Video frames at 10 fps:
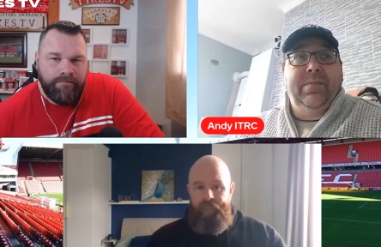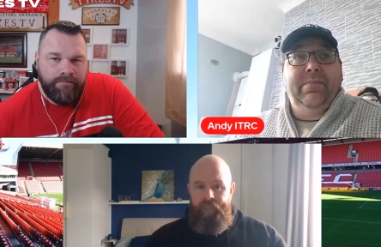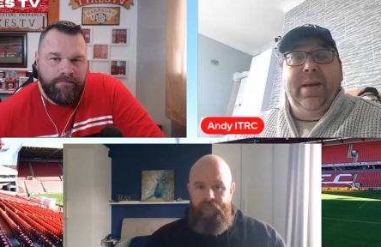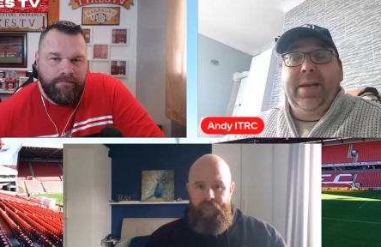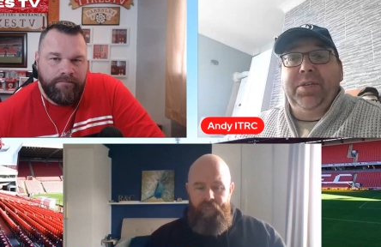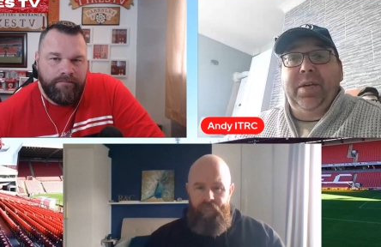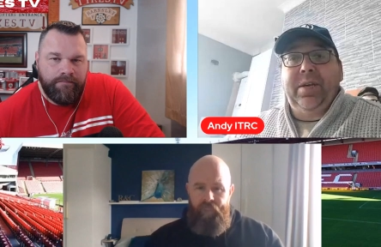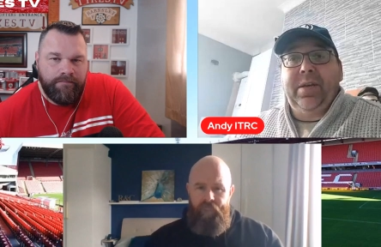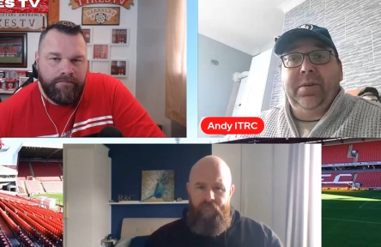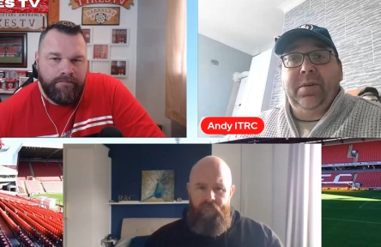Speaker 1: manager
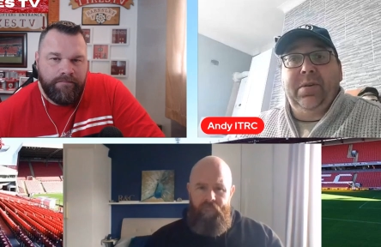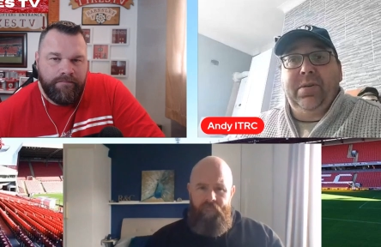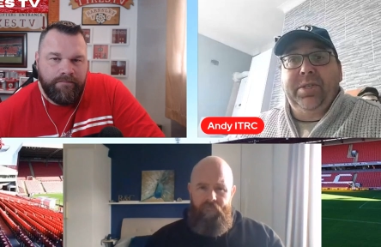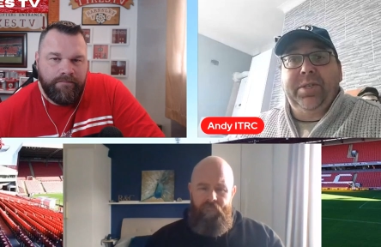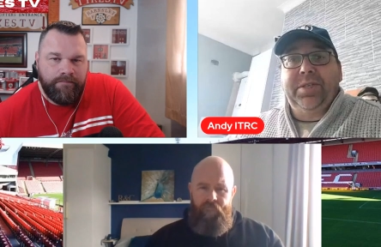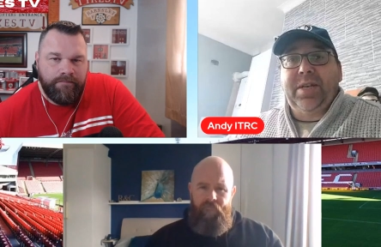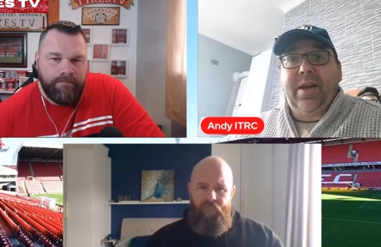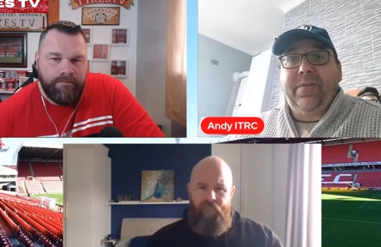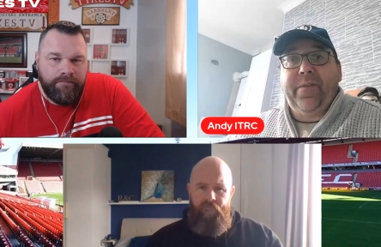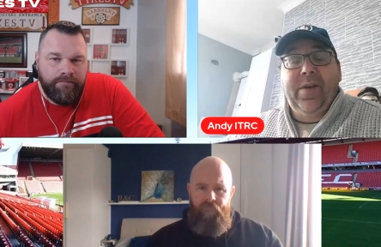and coaching
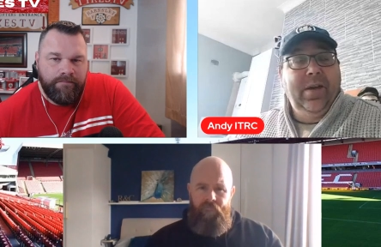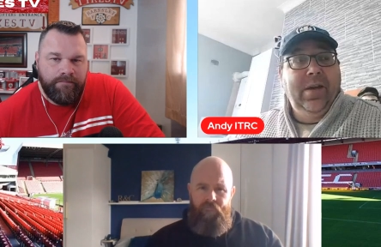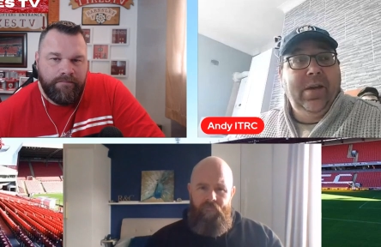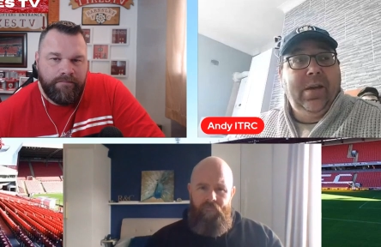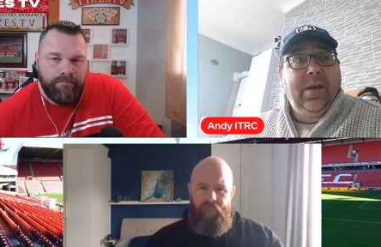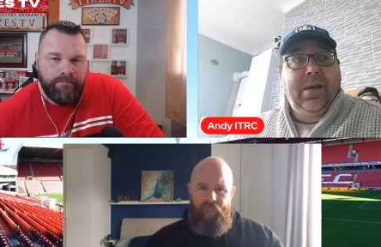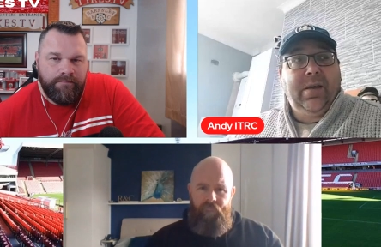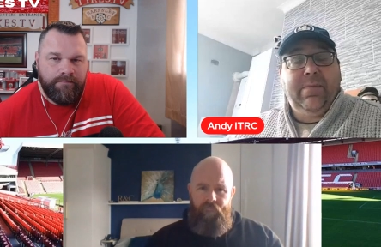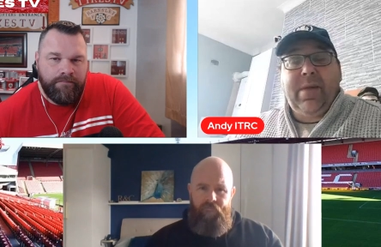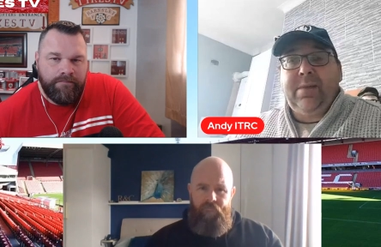staff.
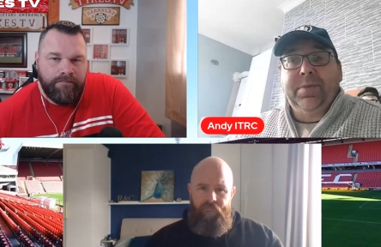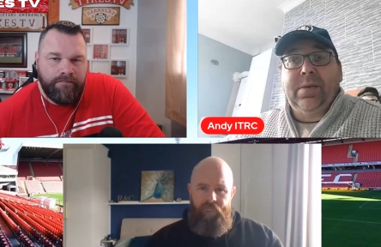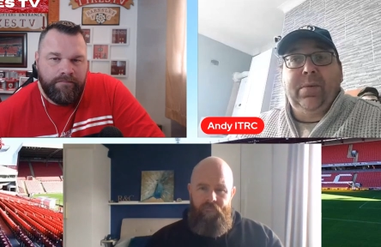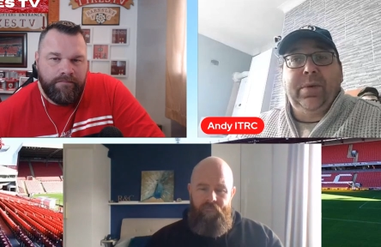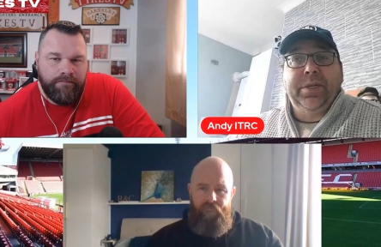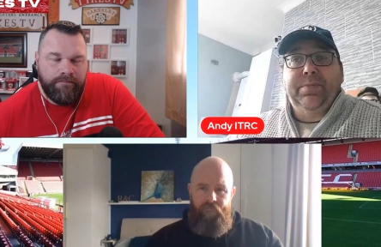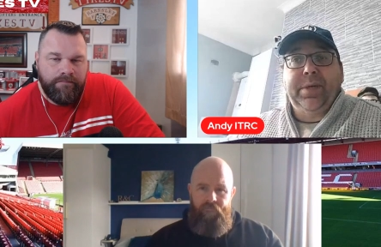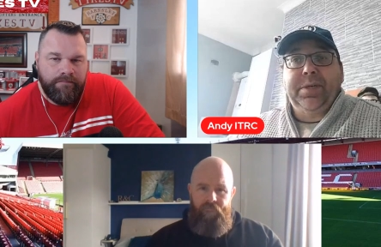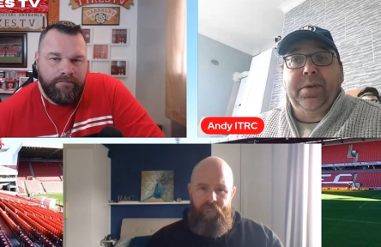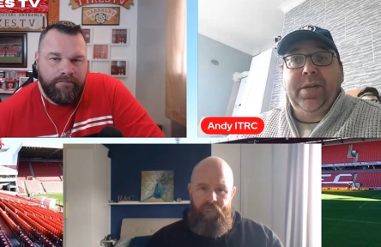Um, absolutely
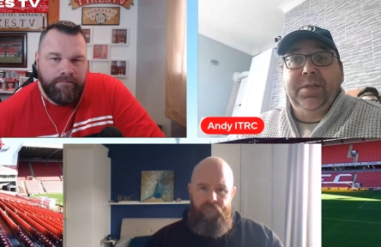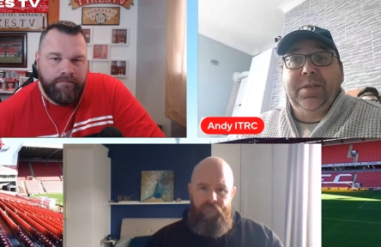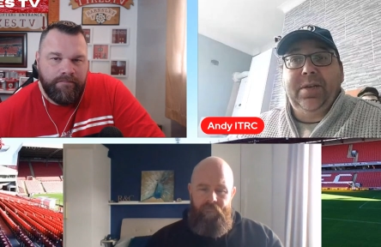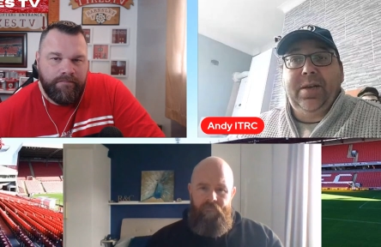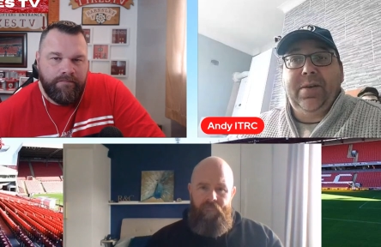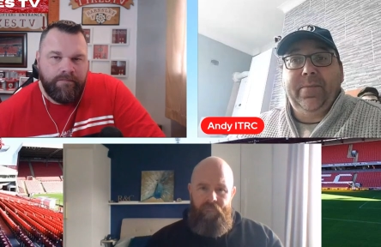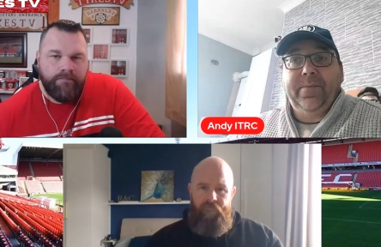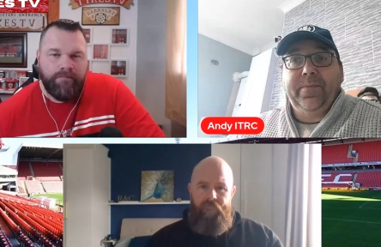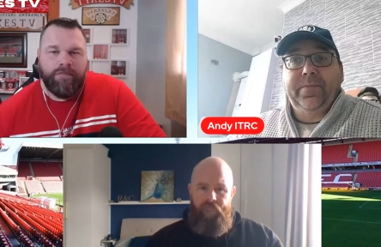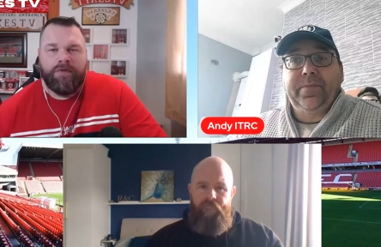spot on yesterday.
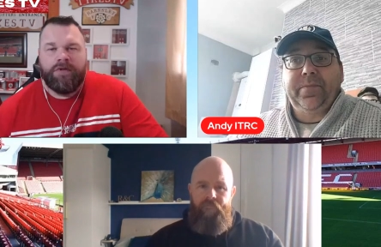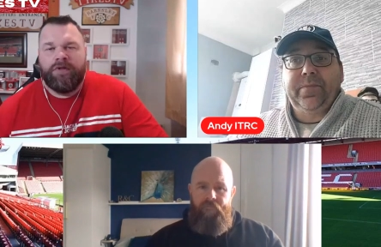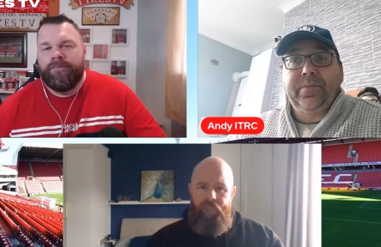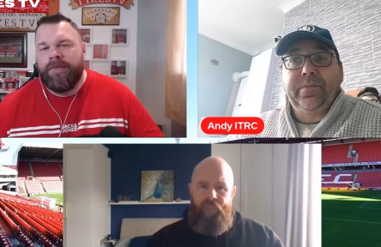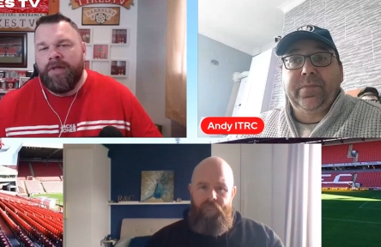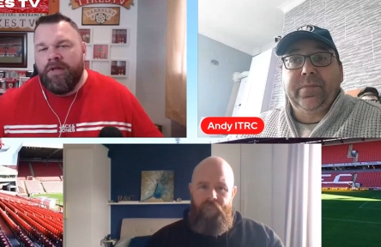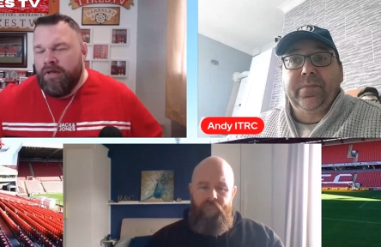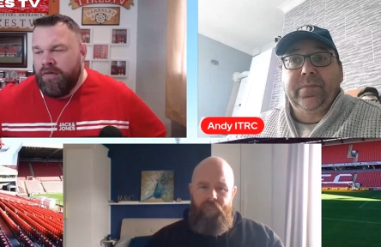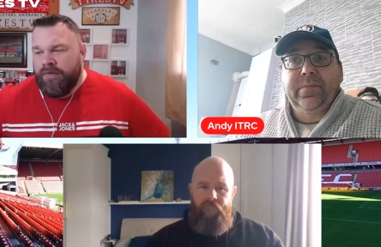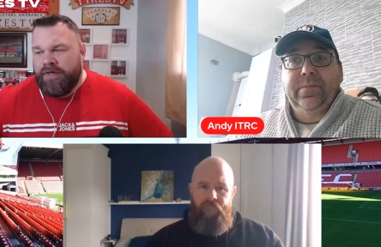Yeah,
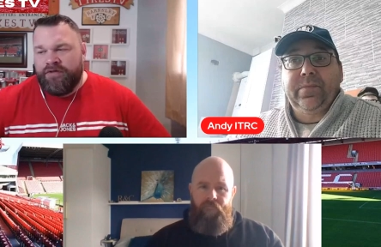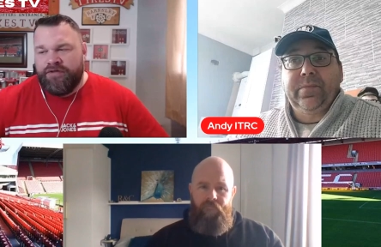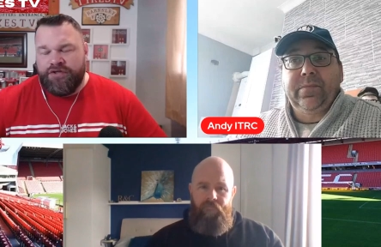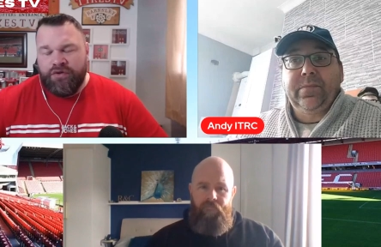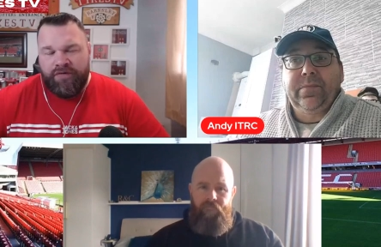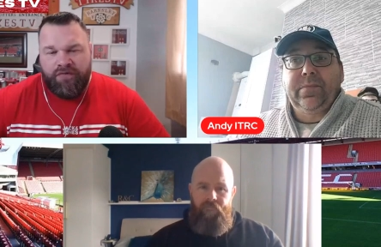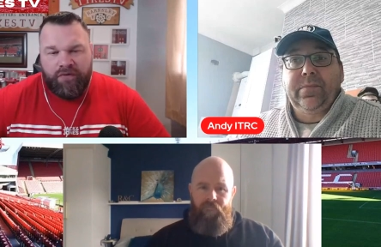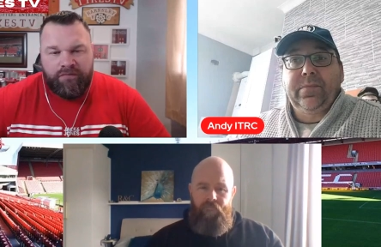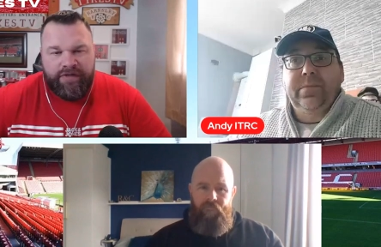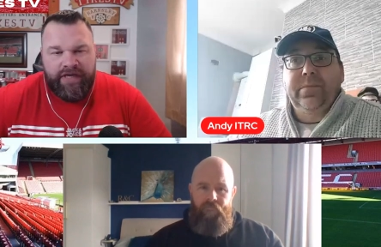
Speaker 2: I mean, just going
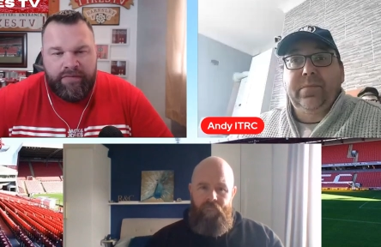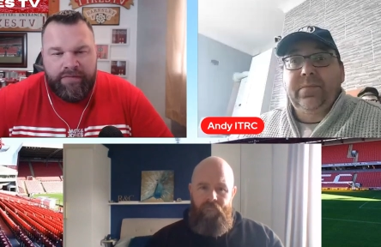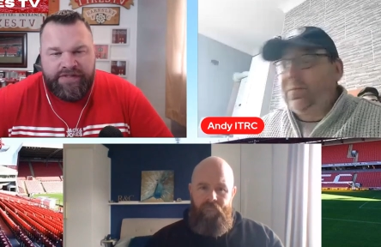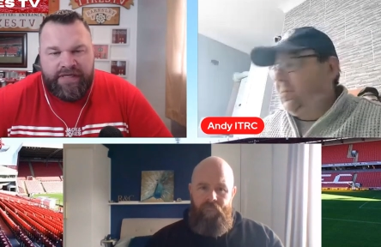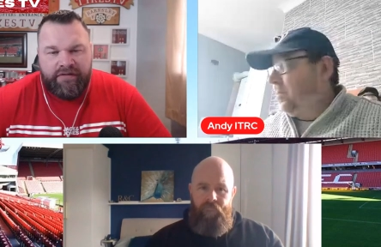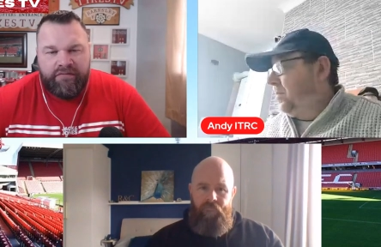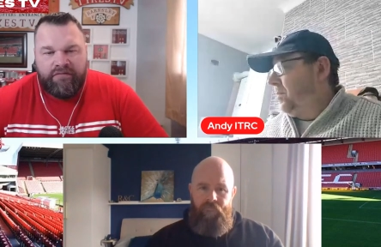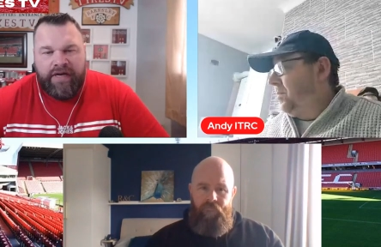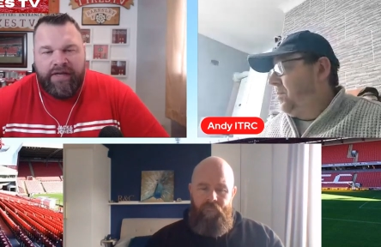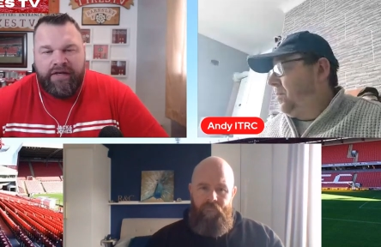from game it's then
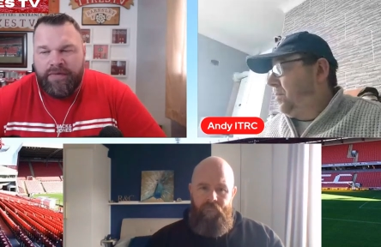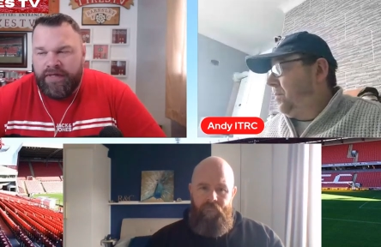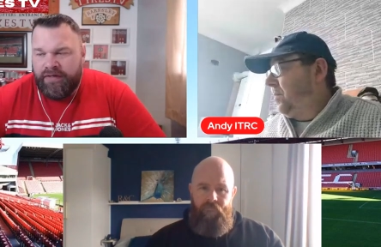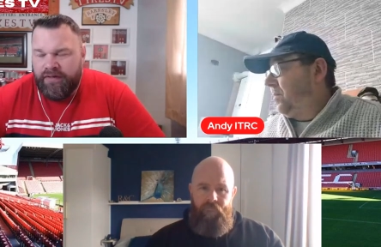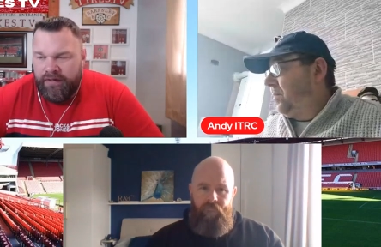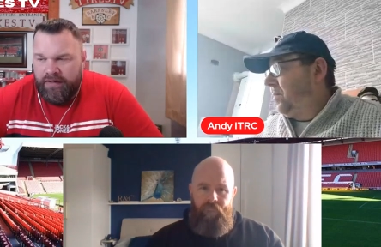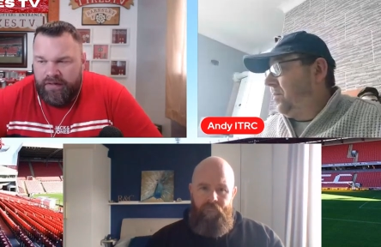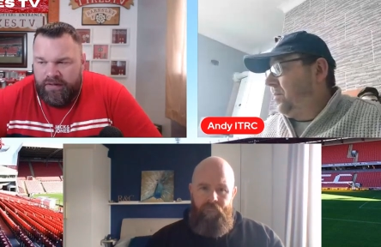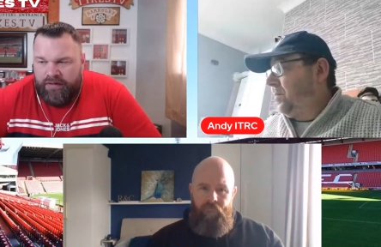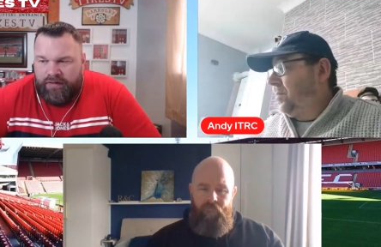Ryan. I mean,
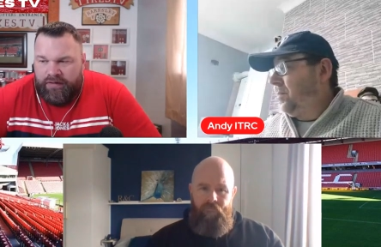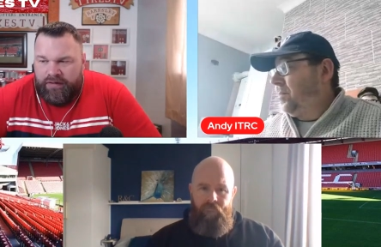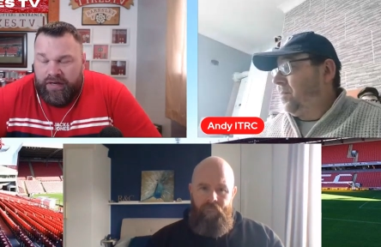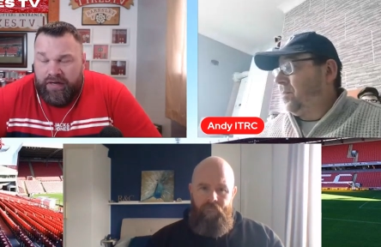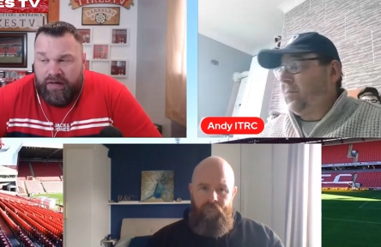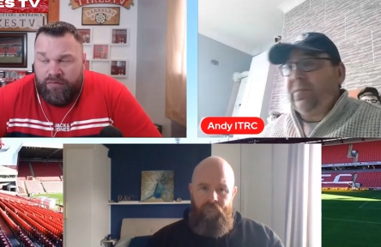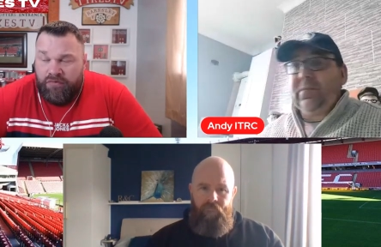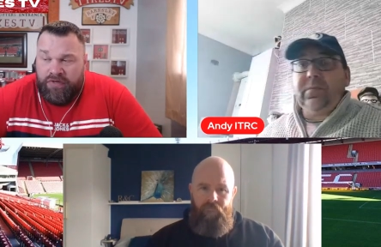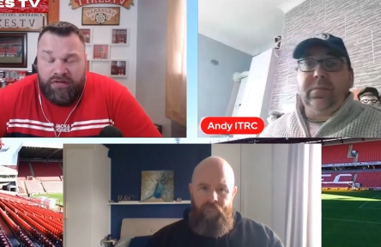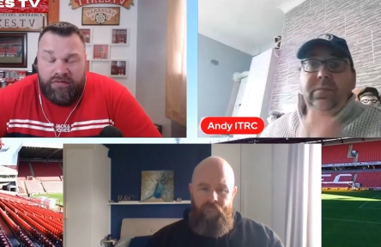I'm
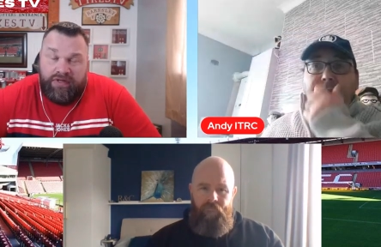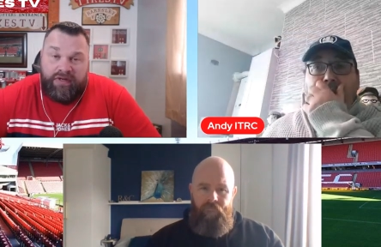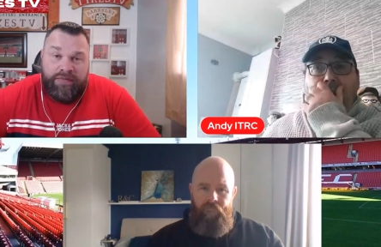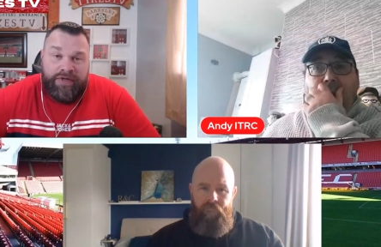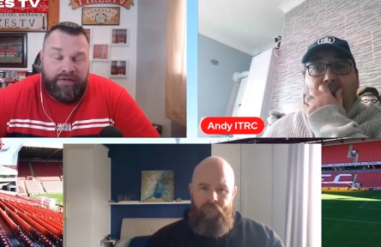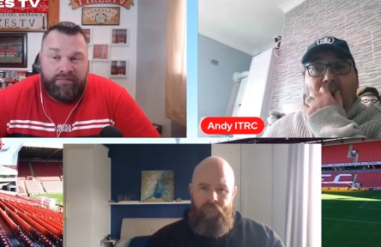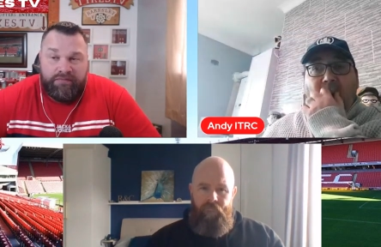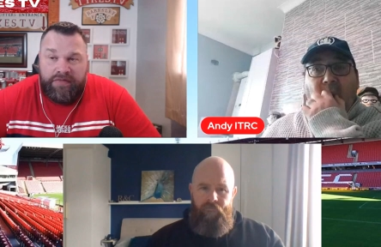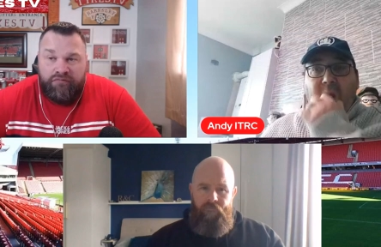not. I mean,